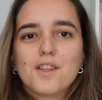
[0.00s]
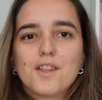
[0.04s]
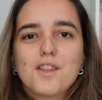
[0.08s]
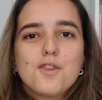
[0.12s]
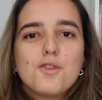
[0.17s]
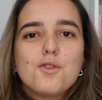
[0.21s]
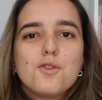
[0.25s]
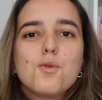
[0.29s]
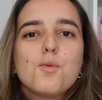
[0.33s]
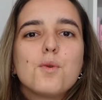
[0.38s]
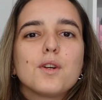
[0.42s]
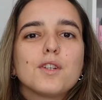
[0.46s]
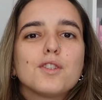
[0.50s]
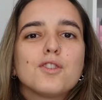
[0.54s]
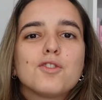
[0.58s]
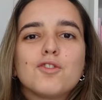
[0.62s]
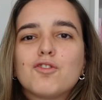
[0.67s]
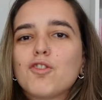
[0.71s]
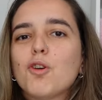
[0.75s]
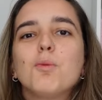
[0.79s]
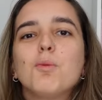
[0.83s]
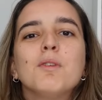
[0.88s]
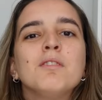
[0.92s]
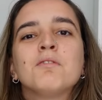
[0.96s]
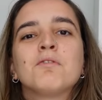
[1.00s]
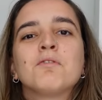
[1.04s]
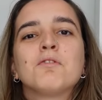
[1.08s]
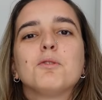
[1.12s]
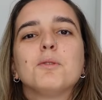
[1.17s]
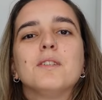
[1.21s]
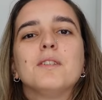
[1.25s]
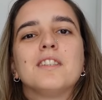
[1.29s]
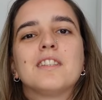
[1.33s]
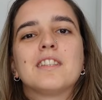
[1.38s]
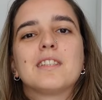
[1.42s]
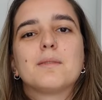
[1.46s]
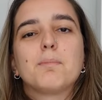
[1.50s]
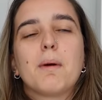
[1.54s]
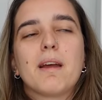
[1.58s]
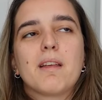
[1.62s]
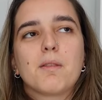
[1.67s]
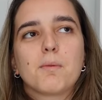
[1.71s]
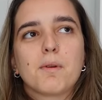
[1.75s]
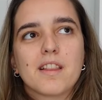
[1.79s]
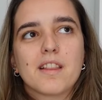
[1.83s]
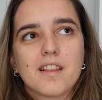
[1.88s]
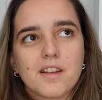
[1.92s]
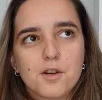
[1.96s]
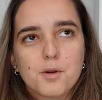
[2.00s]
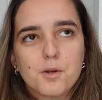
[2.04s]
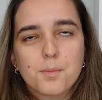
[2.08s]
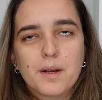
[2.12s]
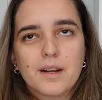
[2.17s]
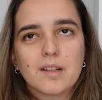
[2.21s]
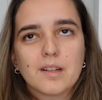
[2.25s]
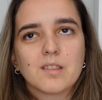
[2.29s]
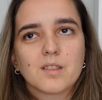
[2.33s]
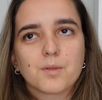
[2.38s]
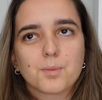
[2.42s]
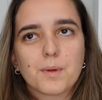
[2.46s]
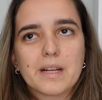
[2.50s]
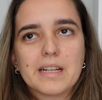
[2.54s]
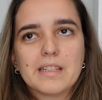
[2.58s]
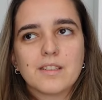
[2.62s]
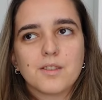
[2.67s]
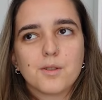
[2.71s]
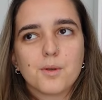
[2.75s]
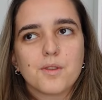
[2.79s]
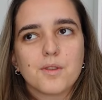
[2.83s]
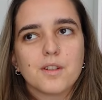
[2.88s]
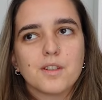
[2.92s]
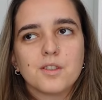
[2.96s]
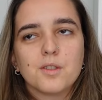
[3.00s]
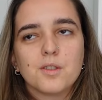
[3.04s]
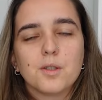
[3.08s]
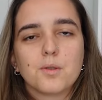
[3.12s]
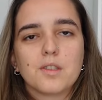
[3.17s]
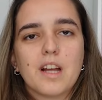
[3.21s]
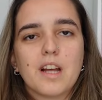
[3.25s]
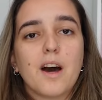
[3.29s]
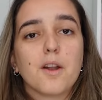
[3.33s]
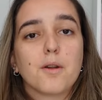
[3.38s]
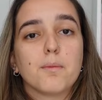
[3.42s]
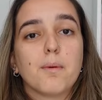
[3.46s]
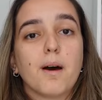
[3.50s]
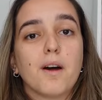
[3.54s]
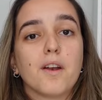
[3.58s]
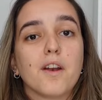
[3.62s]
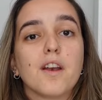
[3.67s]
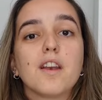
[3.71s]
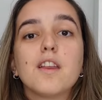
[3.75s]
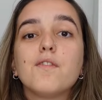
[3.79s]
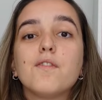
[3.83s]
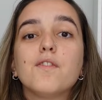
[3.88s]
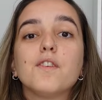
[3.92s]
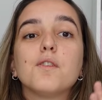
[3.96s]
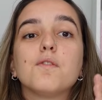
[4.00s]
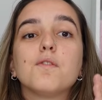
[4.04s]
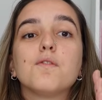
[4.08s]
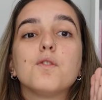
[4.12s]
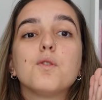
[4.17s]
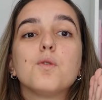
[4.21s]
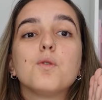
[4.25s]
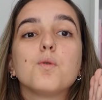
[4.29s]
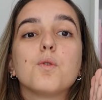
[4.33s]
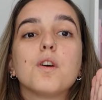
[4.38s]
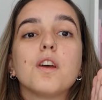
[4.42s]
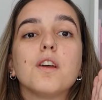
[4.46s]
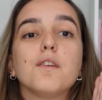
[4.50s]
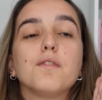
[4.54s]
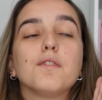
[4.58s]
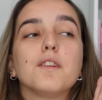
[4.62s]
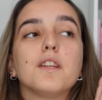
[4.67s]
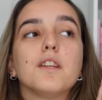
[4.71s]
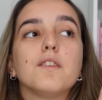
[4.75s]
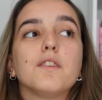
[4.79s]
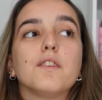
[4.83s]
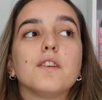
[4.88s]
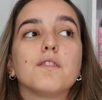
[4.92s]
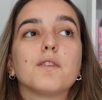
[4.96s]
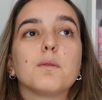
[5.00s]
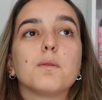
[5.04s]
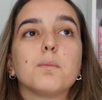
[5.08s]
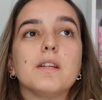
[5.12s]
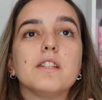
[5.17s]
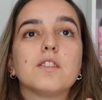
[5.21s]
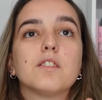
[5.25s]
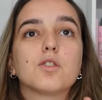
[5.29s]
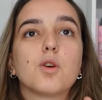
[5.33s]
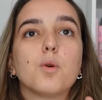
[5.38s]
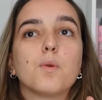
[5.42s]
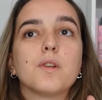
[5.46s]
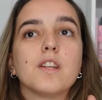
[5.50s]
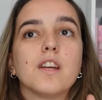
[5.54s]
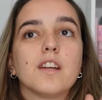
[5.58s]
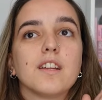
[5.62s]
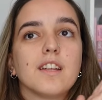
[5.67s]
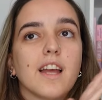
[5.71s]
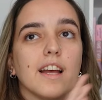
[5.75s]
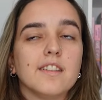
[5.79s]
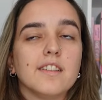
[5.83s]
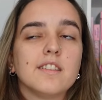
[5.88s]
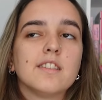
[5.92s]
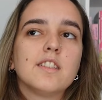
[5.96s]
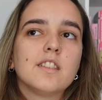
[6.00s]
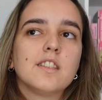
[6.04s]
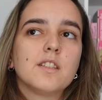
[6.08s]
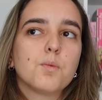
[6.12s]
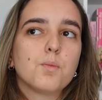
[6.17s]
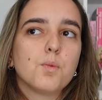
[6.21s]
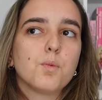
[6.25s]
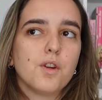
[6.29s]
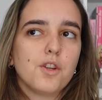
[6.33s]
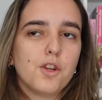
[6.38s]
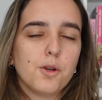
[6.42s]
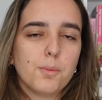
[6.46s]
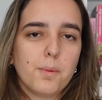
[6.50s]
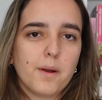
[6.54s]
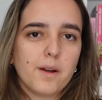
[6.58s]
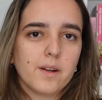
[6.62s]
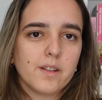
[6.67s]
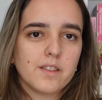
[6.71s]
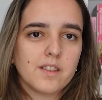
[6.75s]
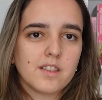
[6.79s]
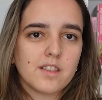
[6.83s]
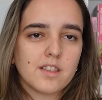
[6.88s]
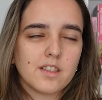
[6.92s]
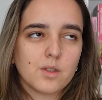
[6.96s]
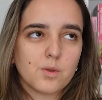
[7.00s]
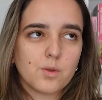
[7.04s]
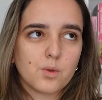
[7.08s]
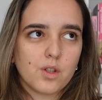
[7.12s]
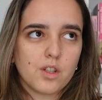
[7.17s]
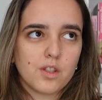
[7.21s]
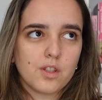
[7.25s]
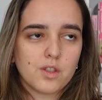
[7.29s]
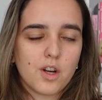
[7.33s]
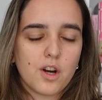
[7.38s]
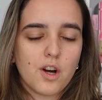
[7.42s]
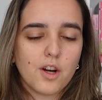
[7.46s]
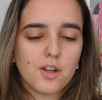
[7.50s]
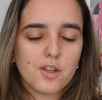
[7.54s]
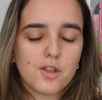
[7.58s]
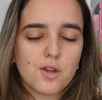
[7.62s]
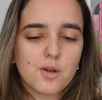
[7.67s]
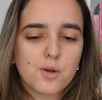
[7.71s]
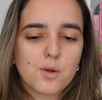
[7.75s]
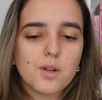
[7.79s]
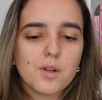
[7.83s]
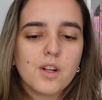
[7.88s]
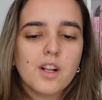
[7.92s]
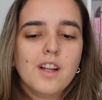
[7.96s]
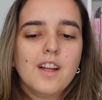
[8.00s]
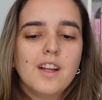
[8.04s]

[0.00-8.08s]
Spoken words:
you are so influenced by the way that your parents raise you. There's no doubt about it. Even if it means going against what your parents should have taught you.